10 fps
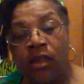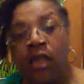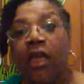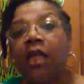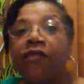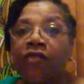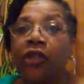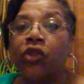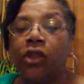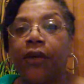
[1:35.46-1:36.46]
the end of
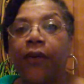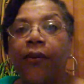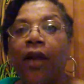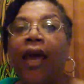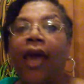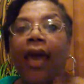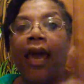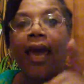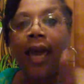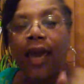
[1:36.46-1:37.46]
this year.
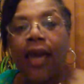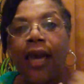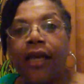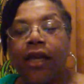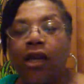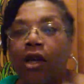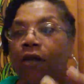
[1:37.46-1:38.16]
And